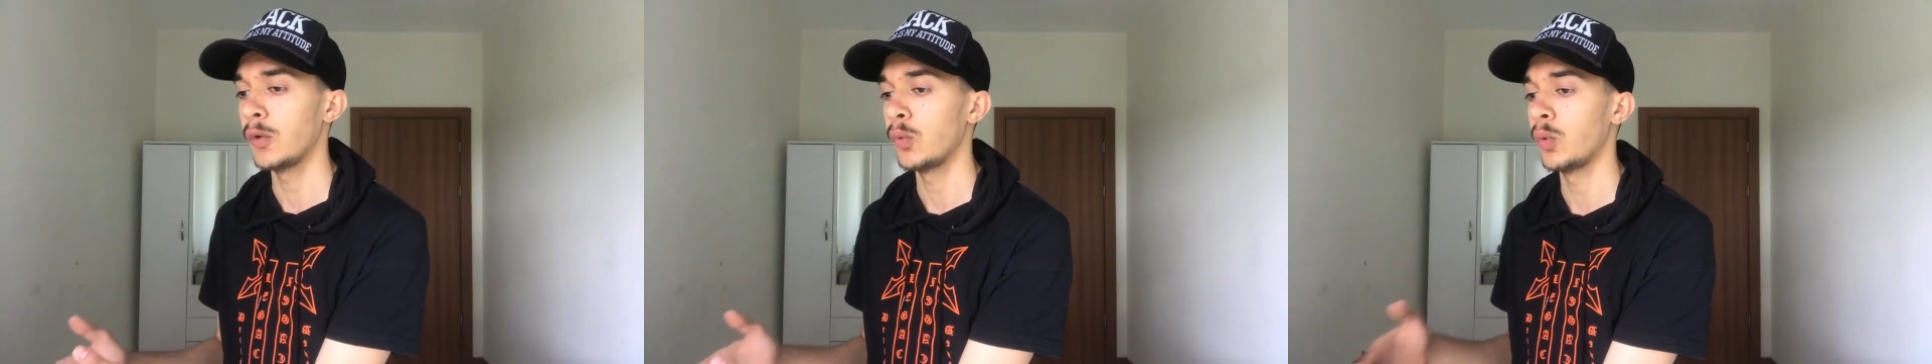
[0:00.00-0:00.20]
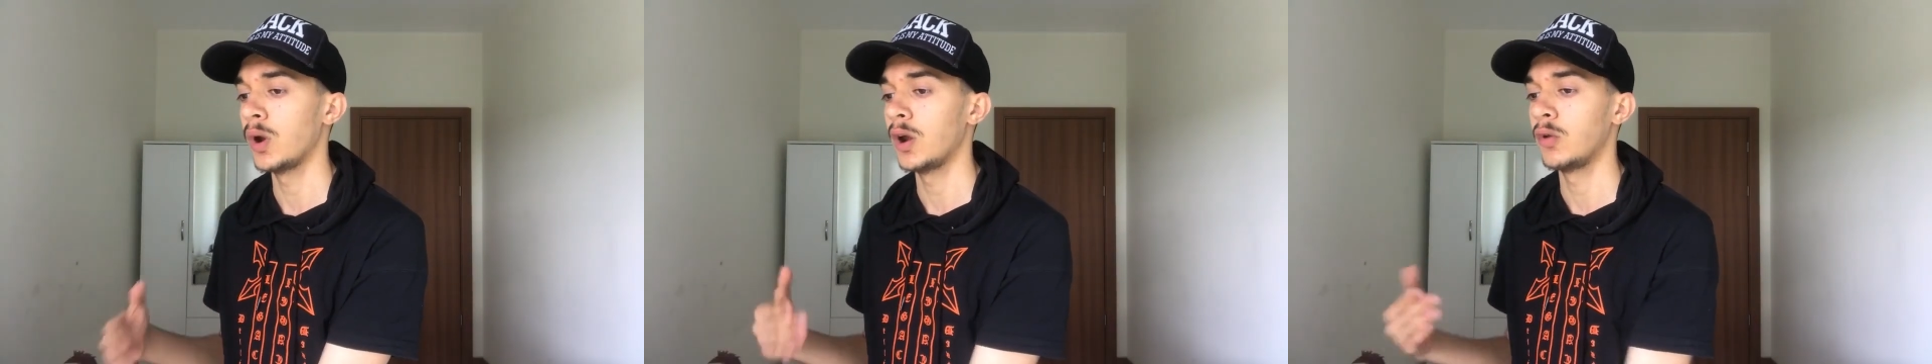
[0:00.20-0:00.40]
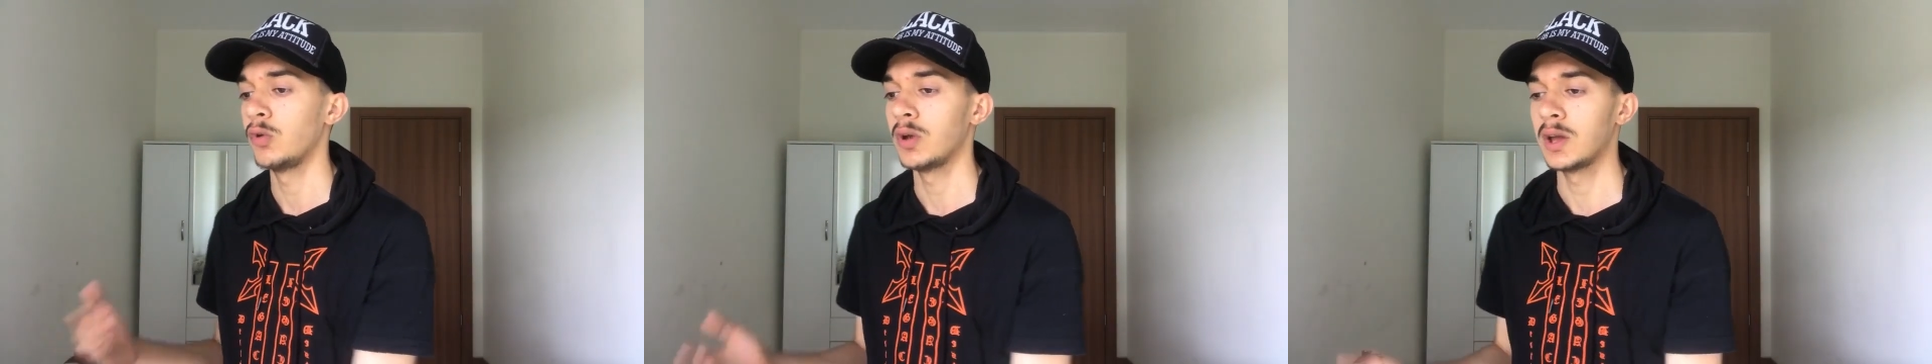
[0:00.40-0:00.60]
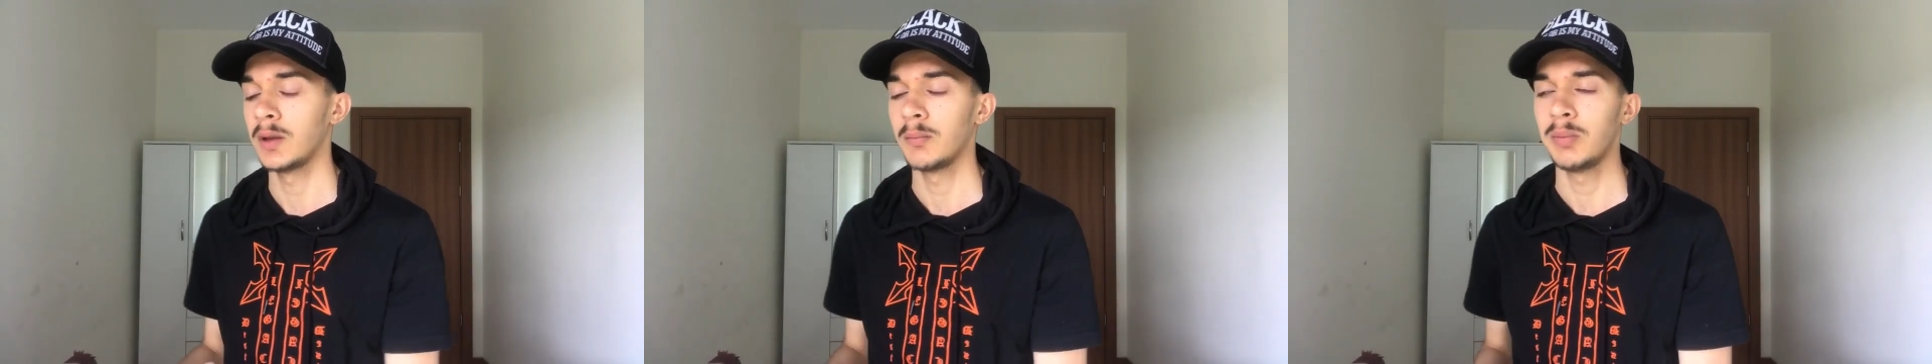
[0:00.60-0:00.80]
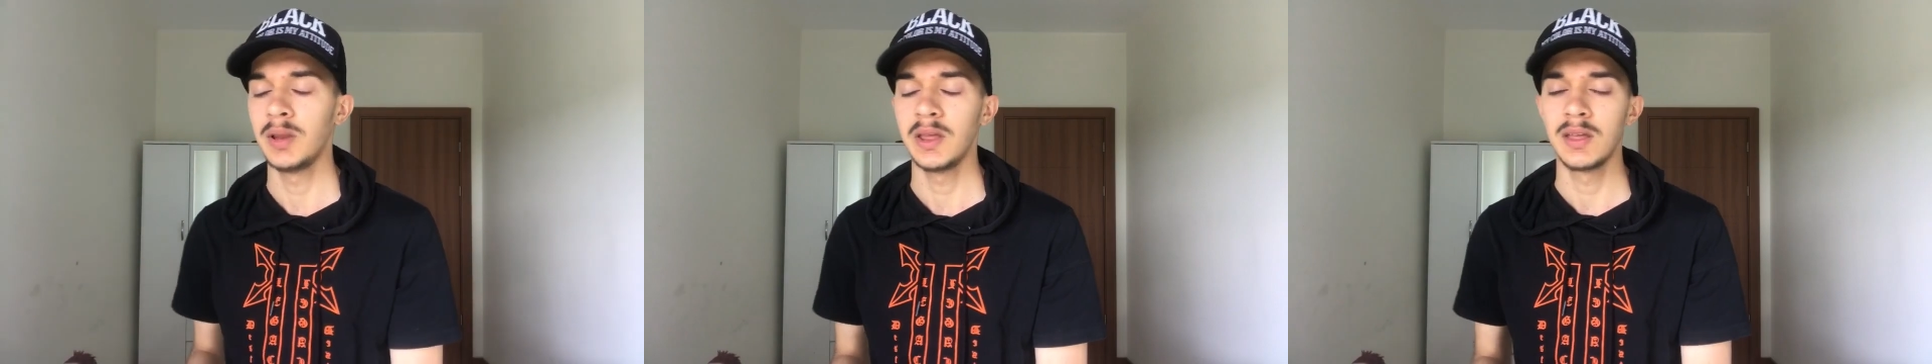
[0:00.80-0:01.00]
where you
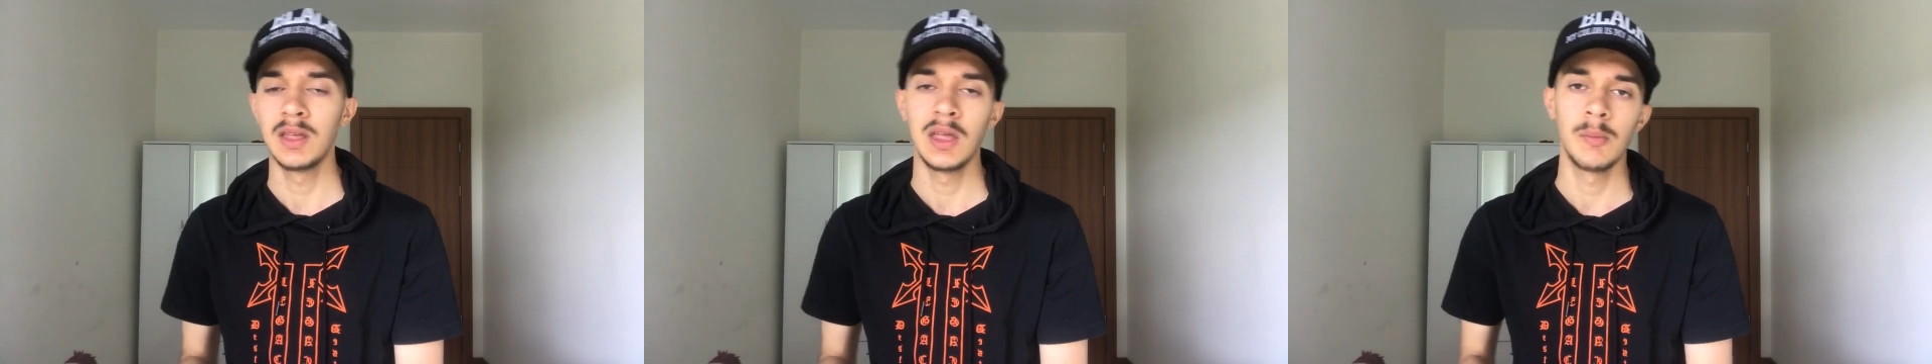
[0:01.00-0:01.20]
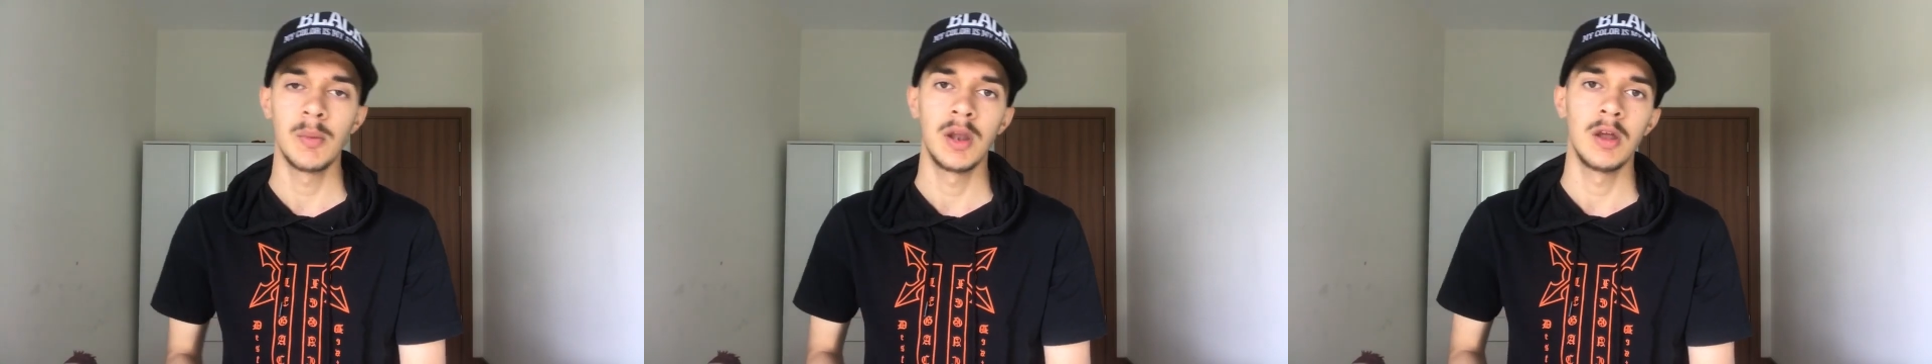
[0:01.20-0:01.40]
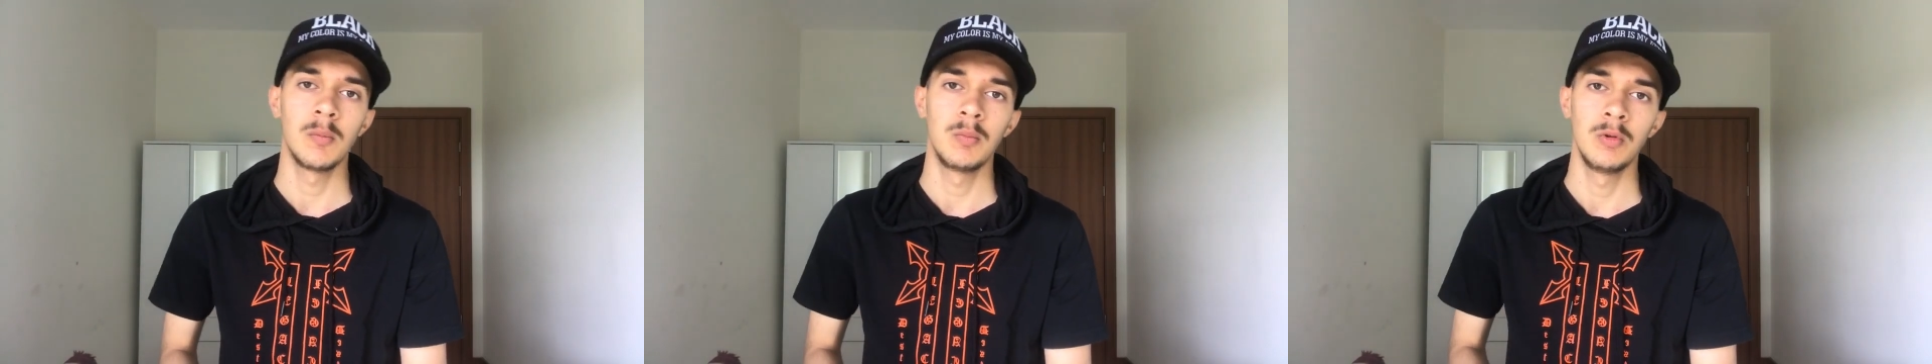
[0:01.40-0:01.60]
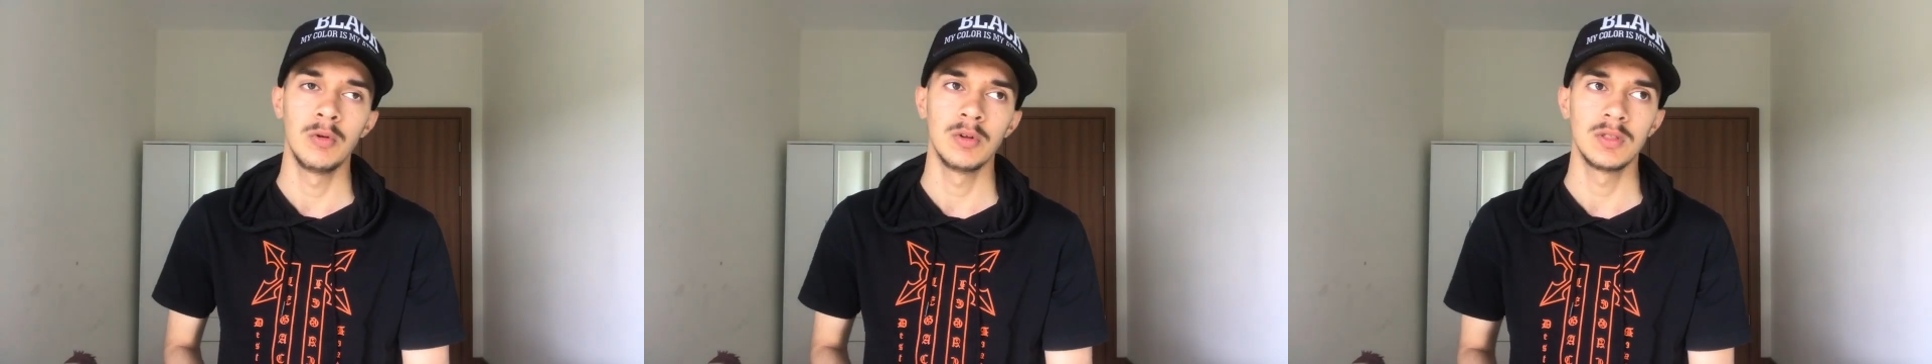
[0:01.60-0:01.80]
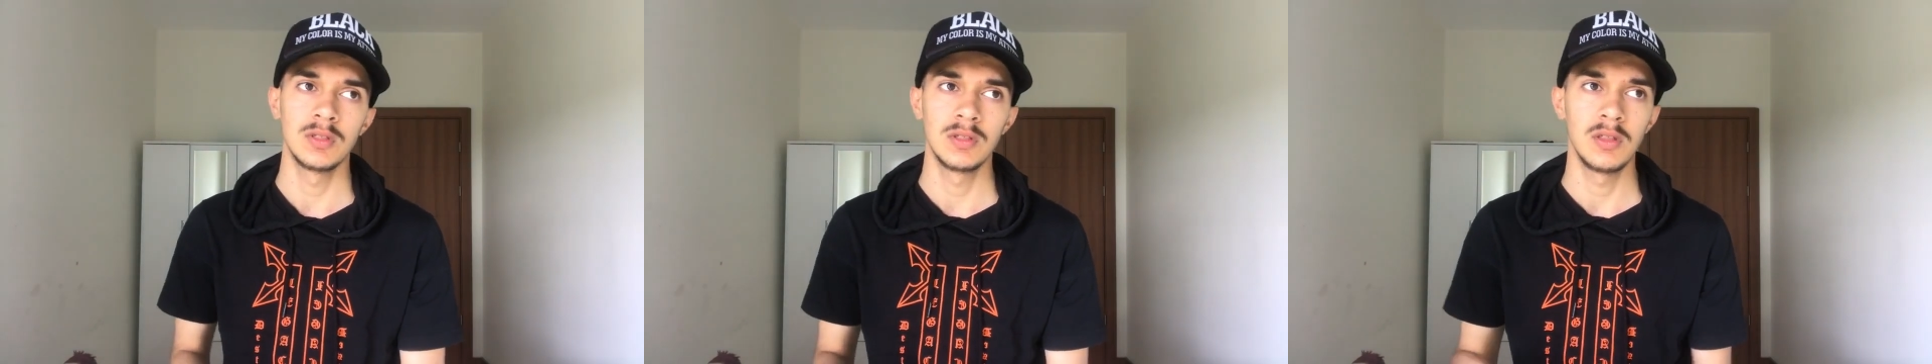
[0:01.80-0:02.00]
can play game and
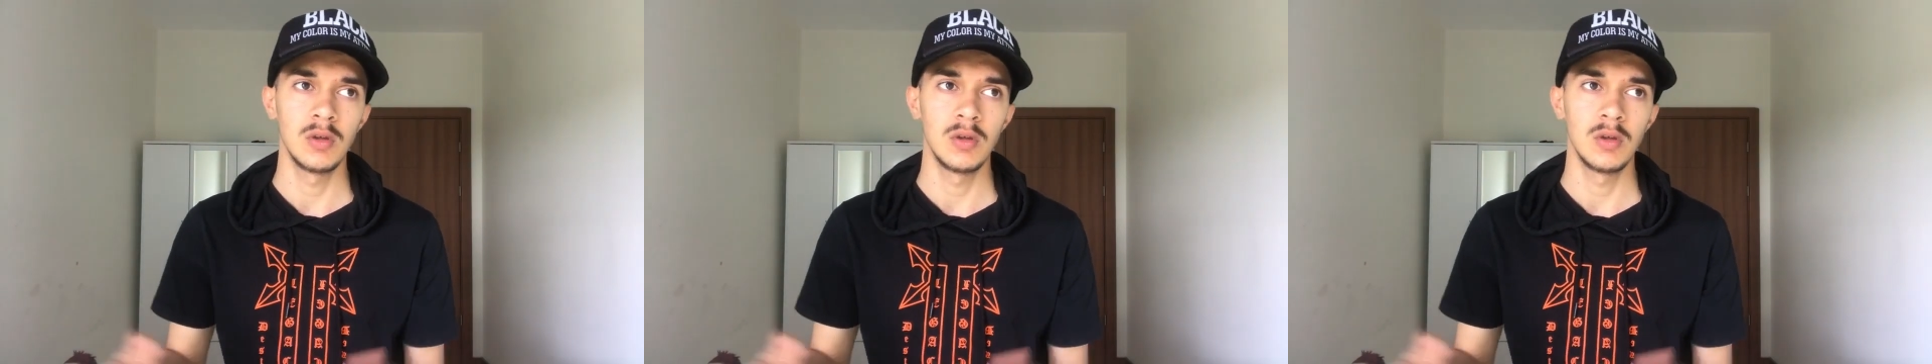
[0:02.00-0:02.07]
upload